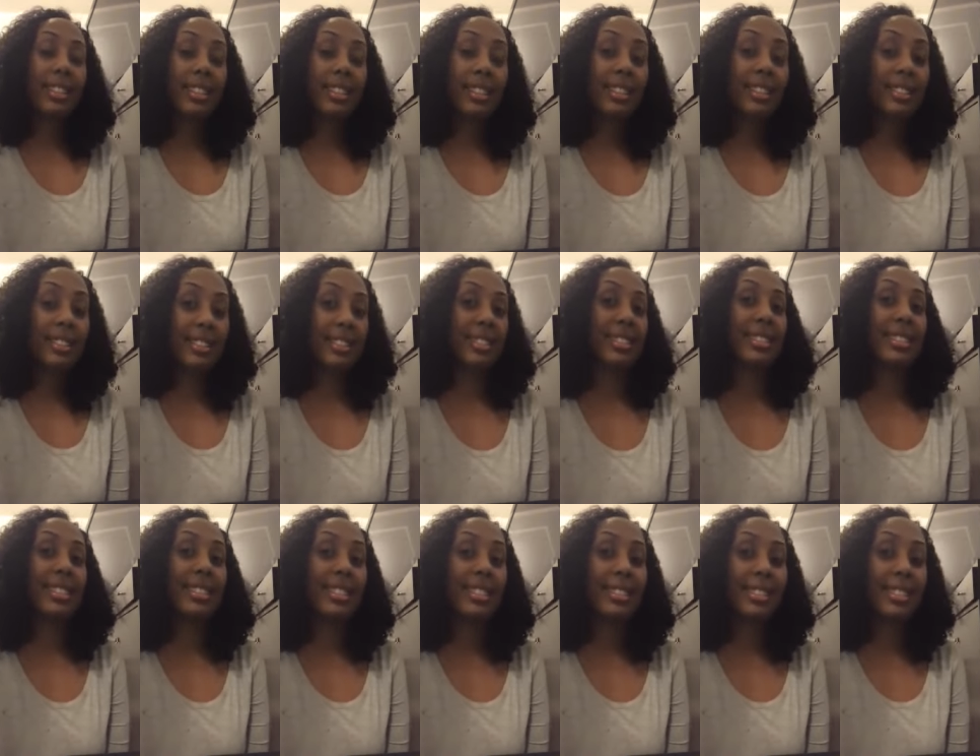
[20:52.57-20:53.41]

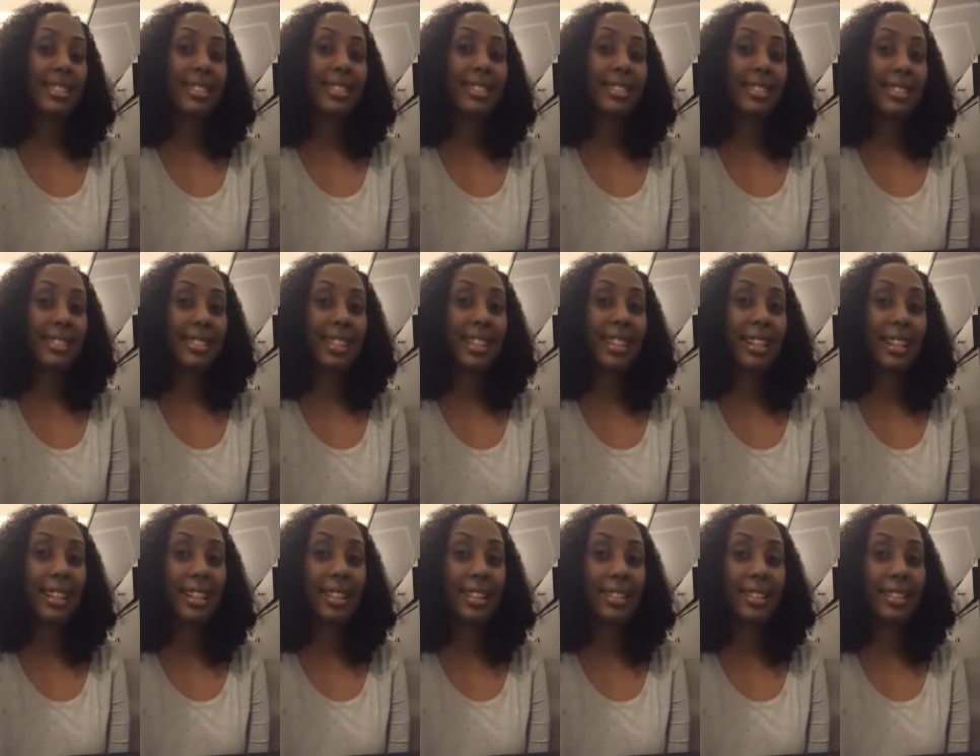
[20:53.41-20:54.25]
Exactly. Yeah.
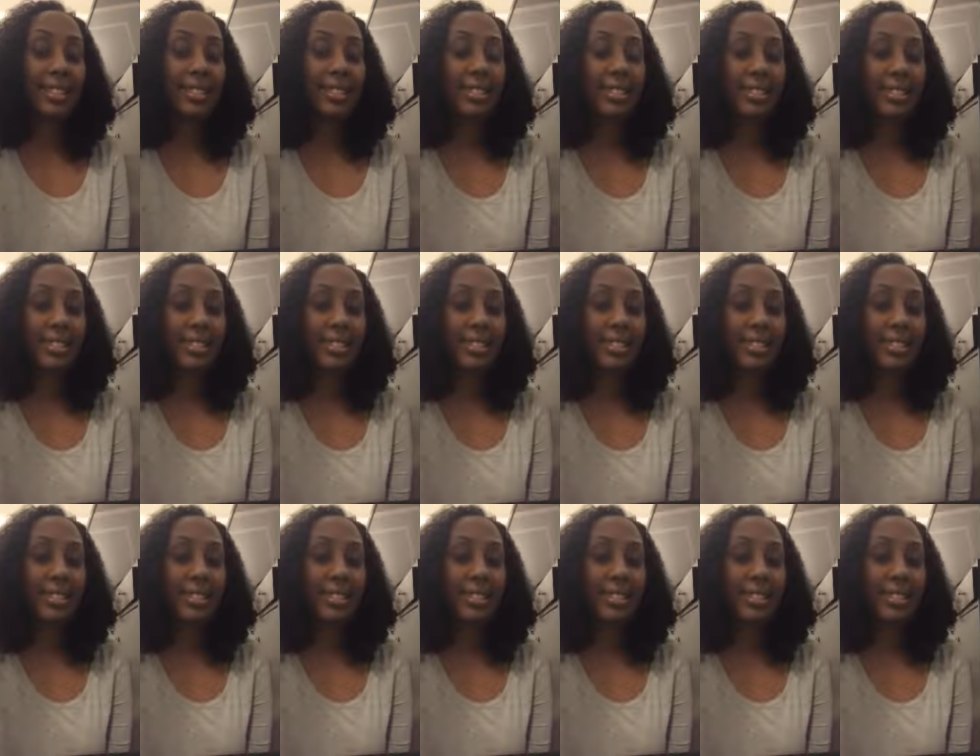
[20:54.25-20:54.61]
And that's the thing,